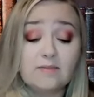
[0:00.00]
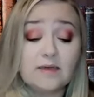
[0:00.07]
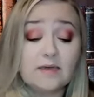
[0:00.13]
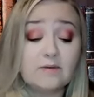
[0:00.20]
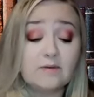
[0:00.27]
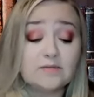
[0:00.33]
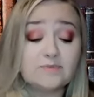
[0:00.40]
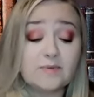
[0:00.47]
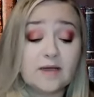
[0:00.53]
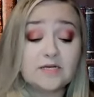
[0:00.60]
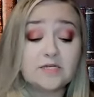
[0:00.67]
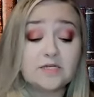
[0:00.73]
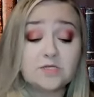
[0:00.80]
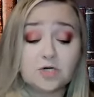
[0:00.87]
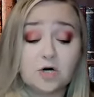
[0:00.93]
that he was
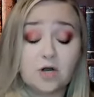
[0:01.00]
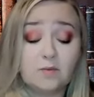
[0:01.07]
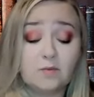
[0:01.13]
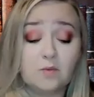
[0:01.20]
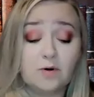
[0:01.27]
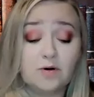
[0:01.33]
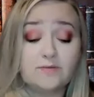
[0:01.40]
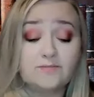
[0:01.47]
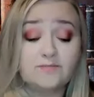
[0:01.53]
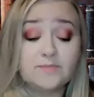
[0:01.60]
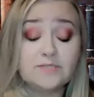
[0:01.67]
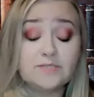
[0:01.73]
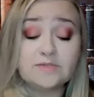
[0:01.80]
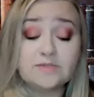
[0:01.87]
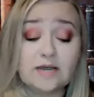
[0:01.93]
back to the drawing board,
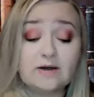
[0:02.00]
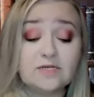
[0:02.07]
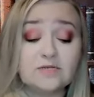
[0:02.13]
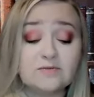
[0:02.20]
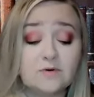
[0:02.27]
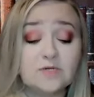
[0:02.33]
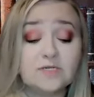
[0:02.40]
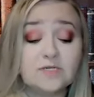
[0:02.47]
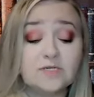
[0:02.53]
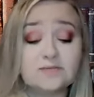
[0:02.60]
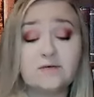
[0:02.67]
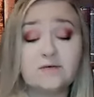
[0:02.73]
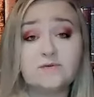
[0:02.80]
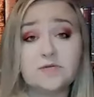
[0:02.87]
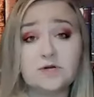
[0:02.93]
so Cyrus forced
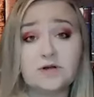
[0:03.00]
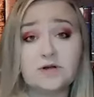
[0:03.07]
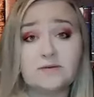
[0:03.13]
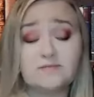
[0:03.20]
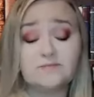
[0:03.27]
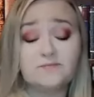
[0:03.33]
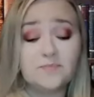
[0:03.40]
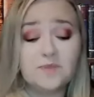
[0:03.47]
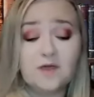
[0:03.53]
himself to grin.